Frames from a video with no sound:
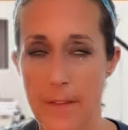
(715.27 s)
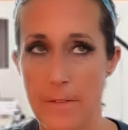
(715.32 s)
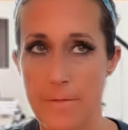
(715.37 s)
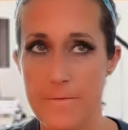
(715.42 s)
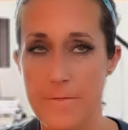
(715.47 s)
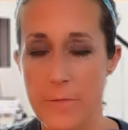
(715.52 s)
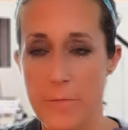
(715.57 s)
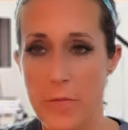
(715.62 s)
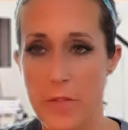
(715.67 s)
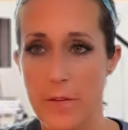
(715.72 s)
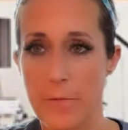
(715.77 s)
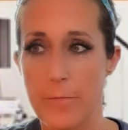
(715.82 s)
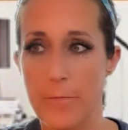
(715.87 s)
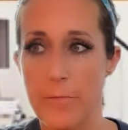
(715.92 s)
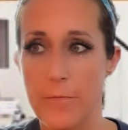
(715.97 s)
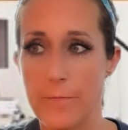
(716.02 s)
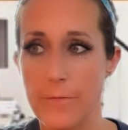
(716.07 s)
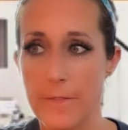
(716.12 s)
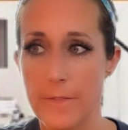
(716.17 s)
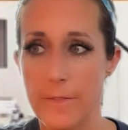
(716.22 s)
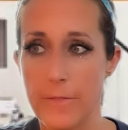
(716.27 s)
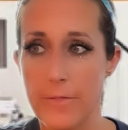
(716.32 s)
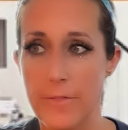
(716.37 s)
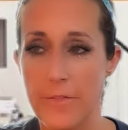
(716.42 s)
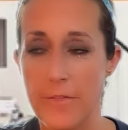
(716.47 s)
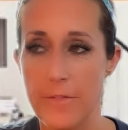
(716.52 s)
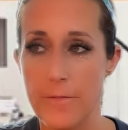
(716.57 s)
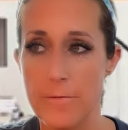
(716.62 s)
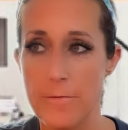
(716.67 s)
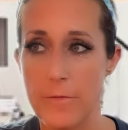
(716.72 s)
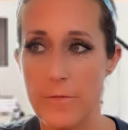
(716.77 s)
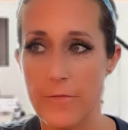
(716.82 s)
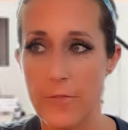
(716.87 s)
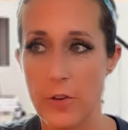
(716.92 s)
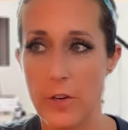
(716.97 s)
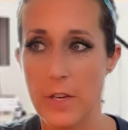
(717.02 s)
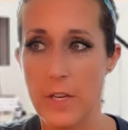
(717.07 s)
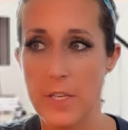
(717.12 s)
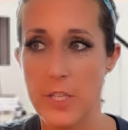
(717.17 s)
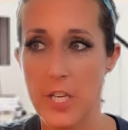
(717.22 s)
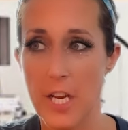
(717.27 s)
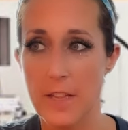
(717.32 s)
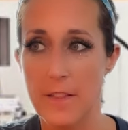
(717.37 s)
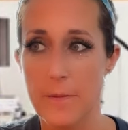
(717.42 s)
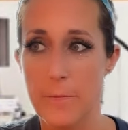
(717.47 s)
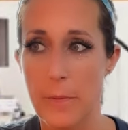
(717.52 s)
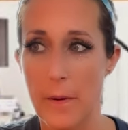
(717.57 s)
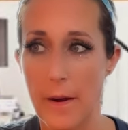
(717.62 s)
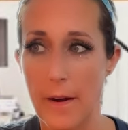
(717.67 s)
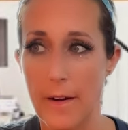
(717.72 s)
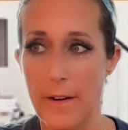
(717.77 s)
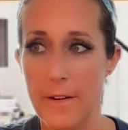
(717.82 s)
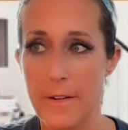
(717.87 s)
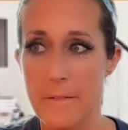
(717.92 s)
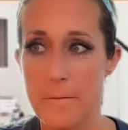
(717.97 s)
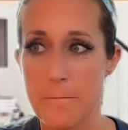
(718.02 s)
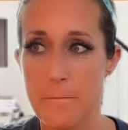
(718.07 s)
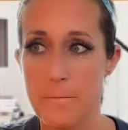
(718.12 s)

from the footage at the bar.